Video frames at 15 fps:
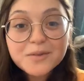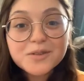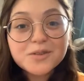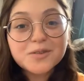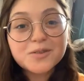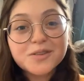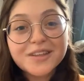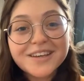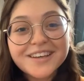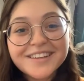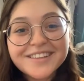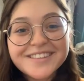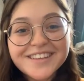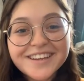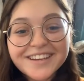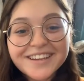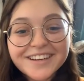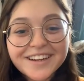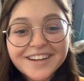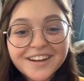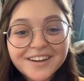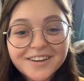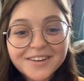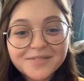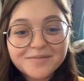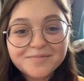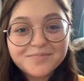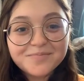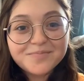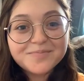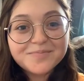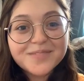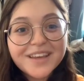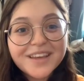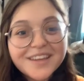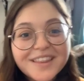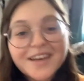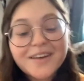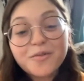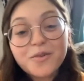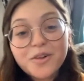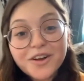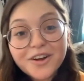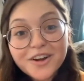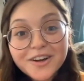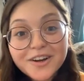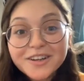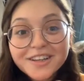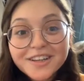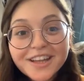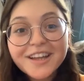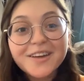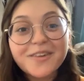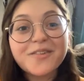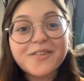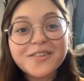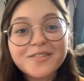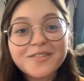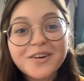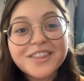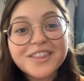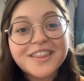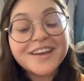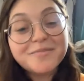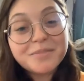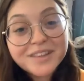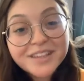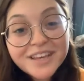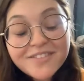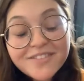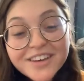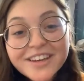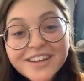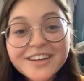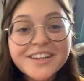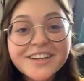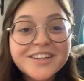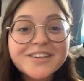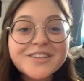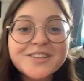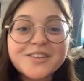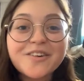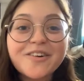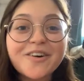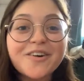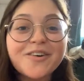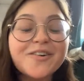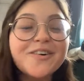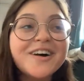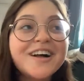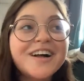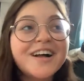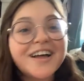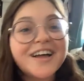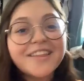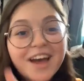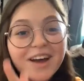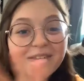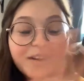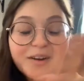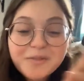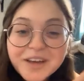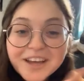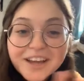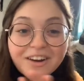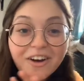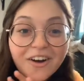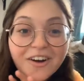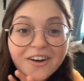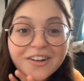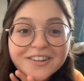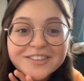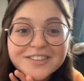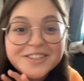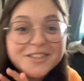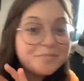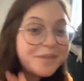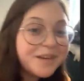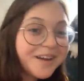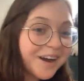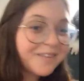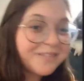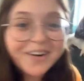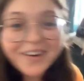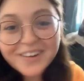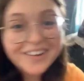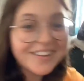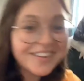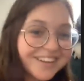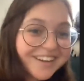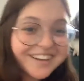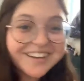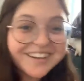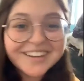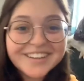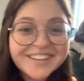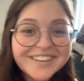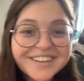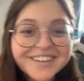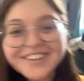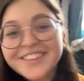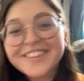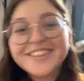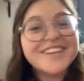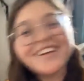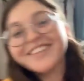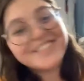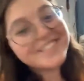do things that that will hurt like what they believe in. So that way we can all just become all earth nuts.